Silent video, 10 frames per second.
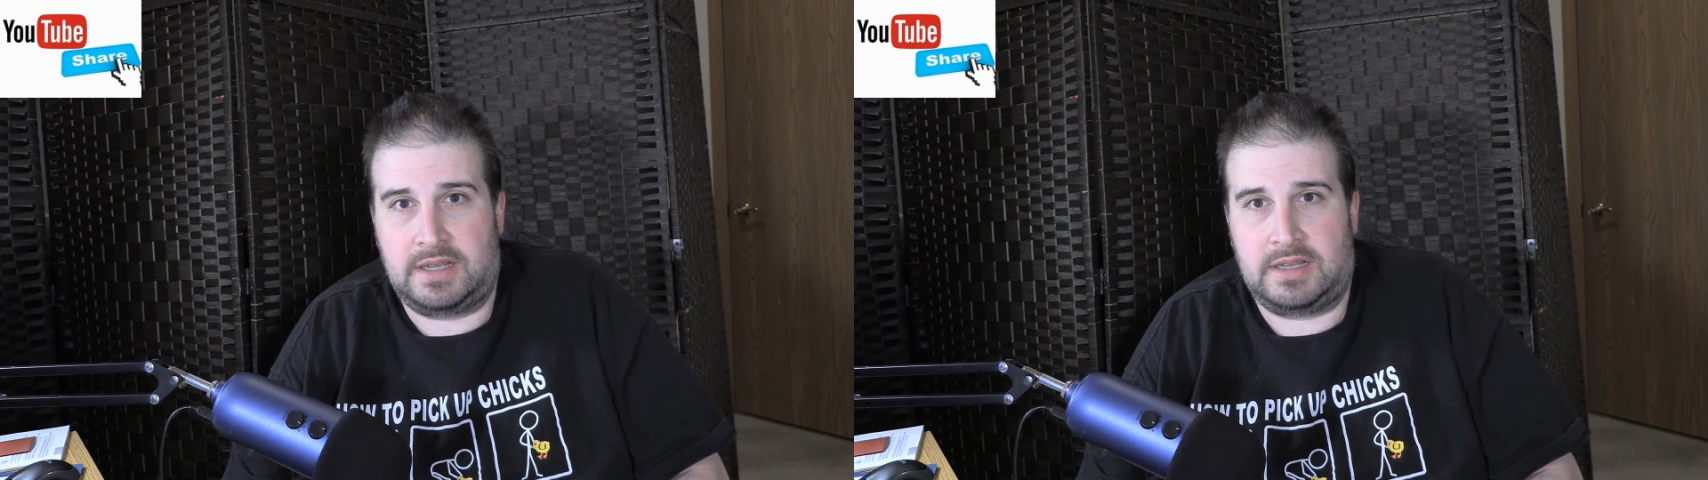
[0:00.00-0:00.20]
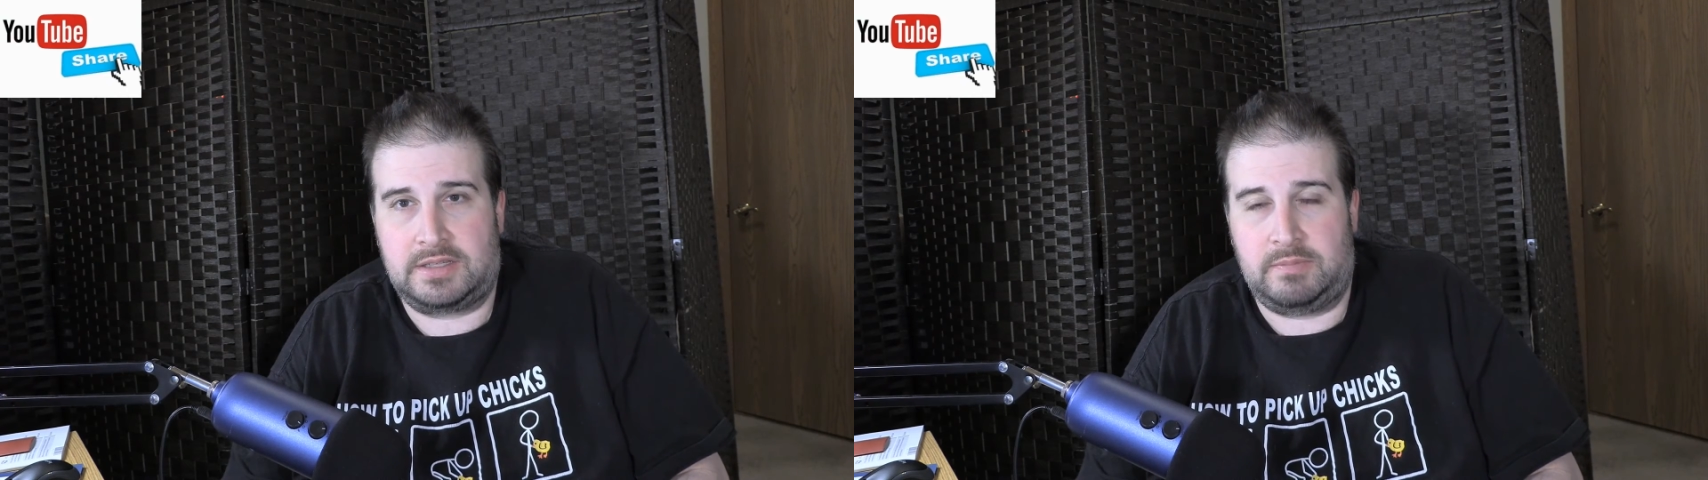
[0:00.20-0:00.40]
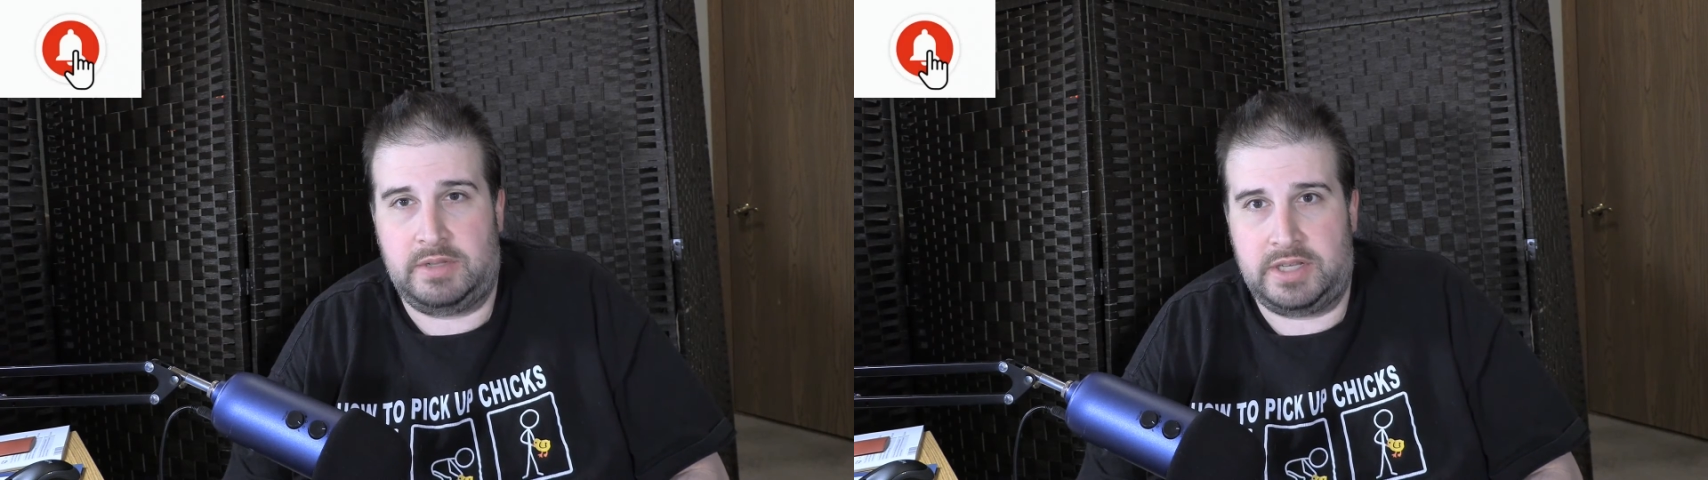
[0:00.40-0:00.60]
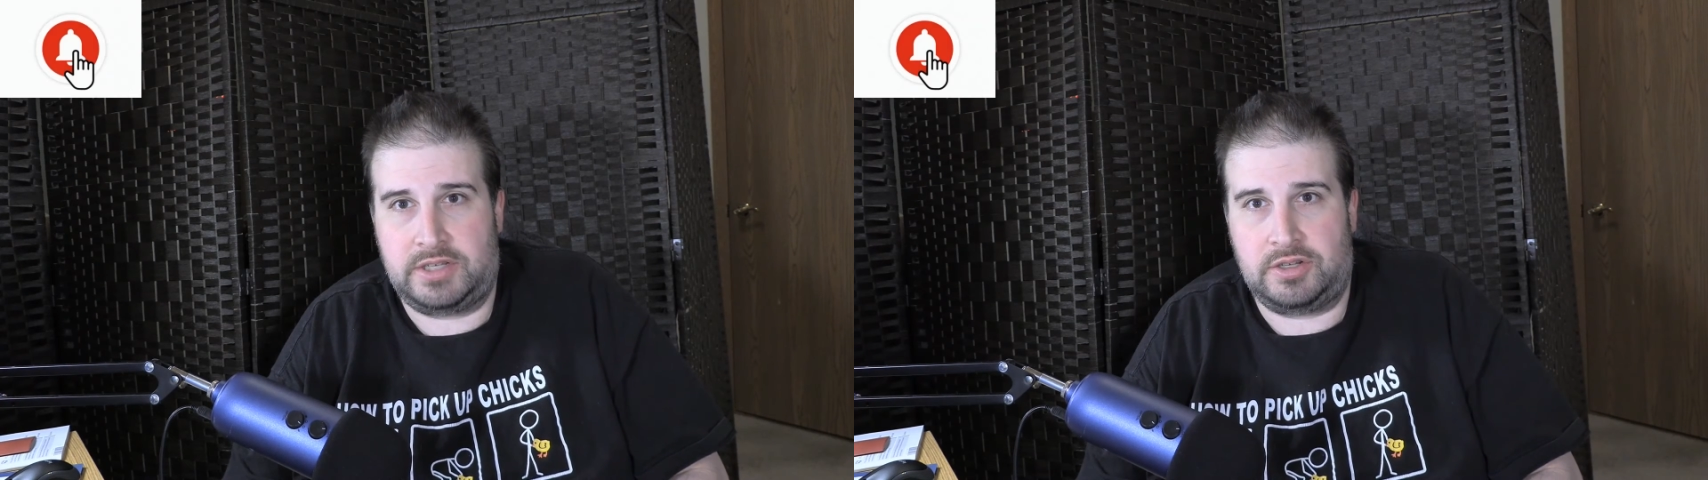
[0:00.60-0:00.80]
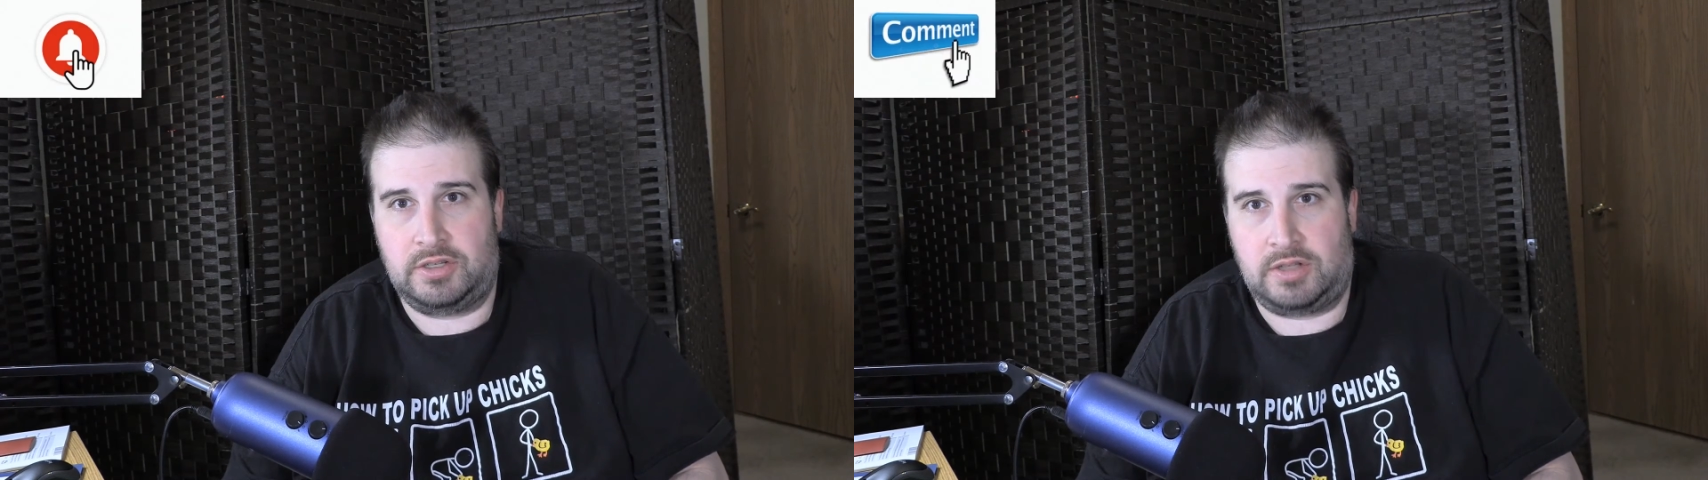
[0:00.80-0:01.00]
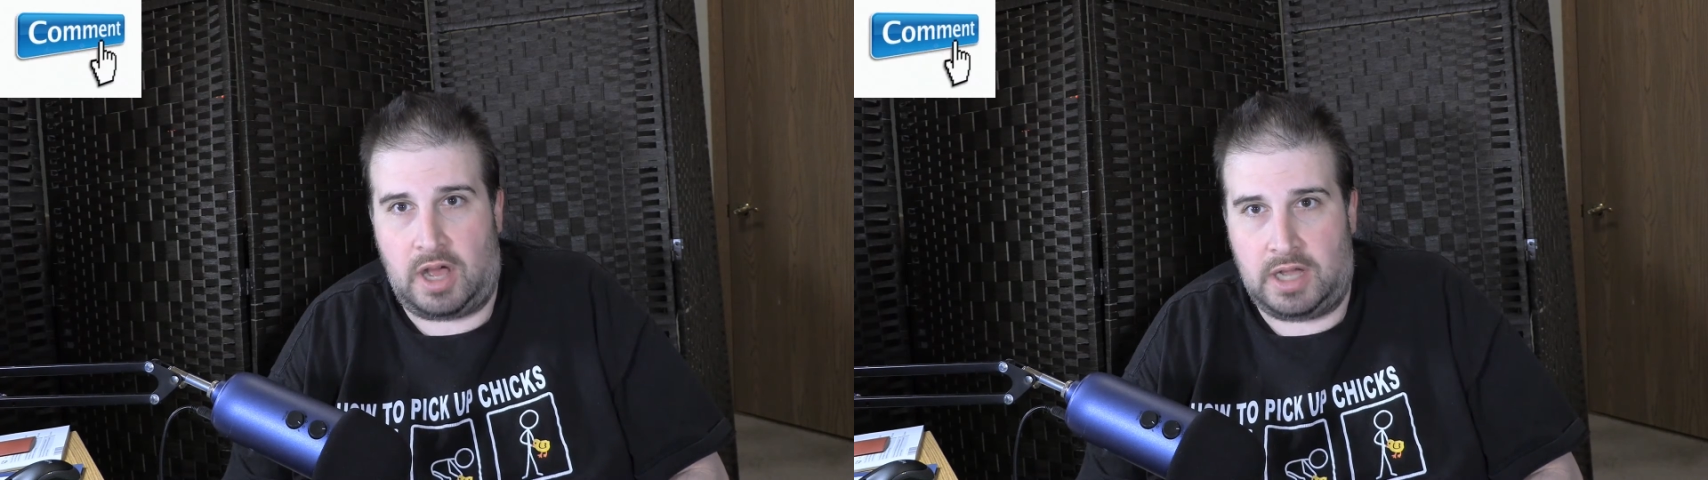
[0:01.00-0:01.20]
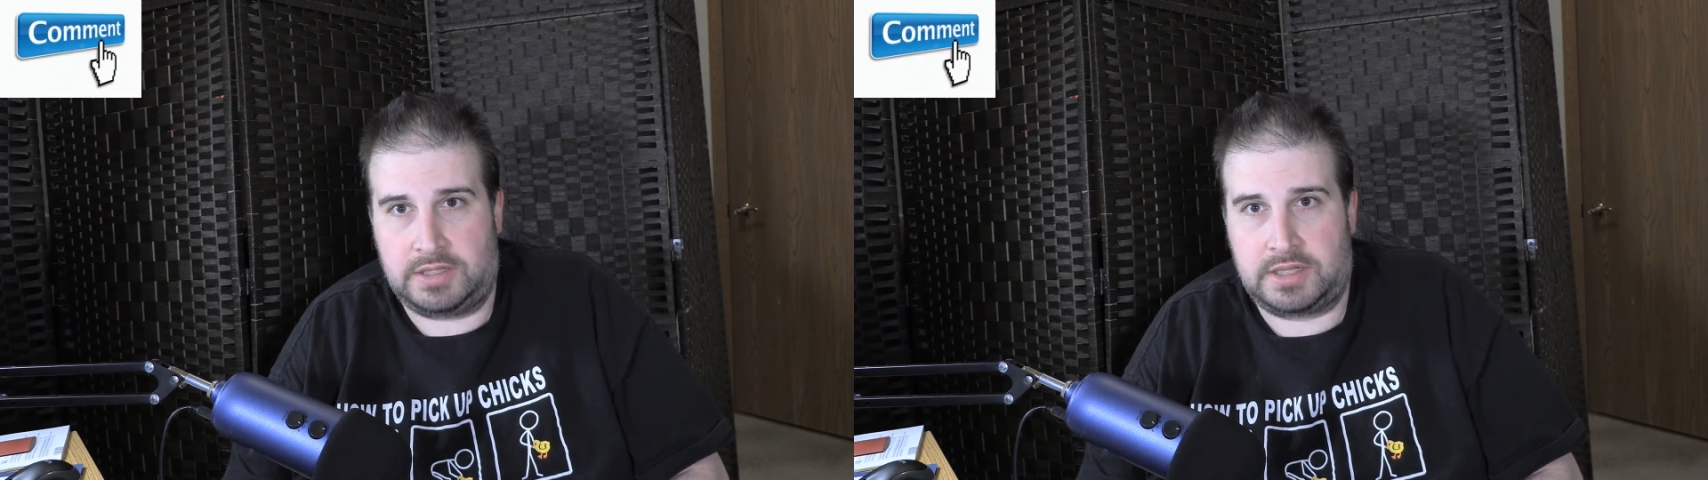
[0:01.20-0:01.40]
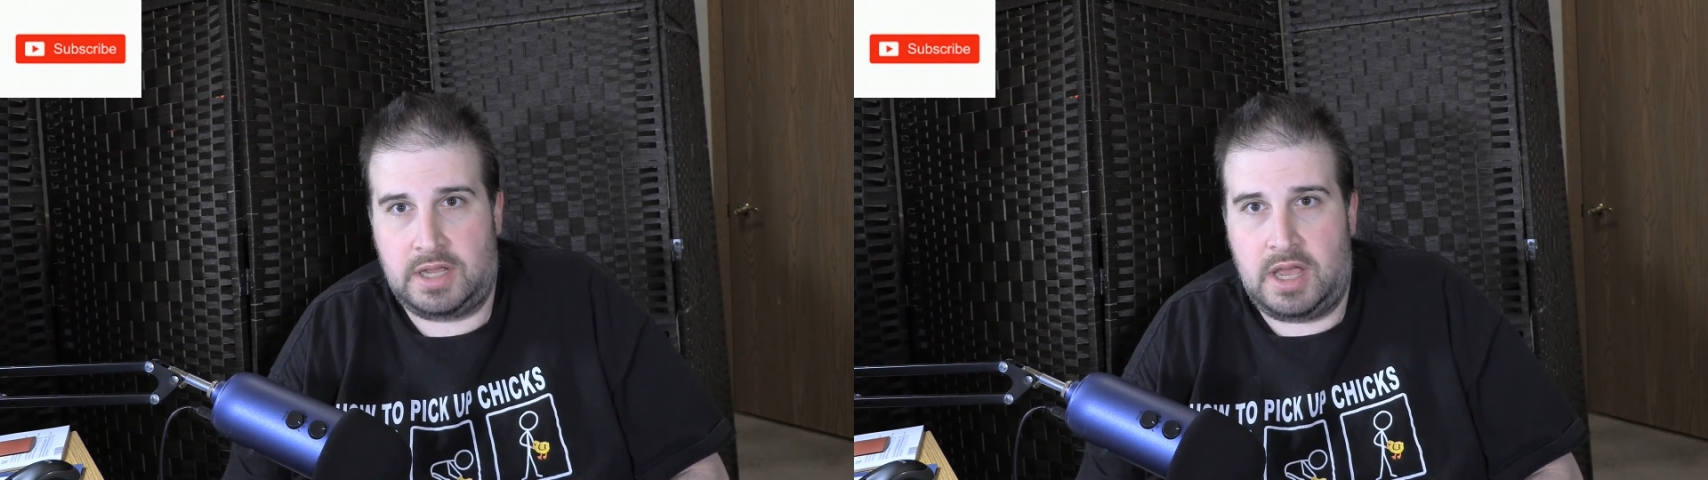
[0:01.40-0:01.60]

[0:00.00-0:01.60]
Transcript: some additional laws.